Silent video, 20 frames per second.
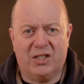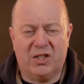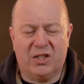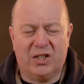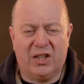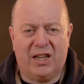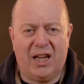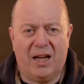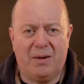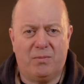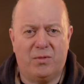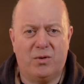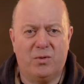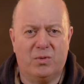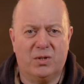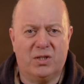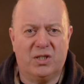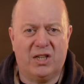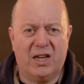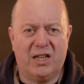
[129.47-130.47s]
so the camera
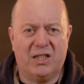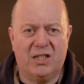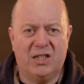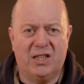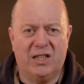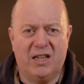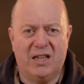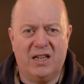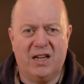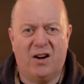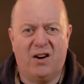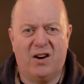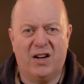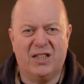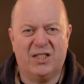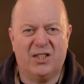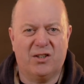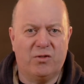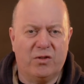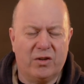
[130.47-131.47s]
was setting the
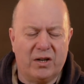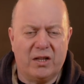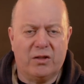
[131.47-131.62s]
ISO that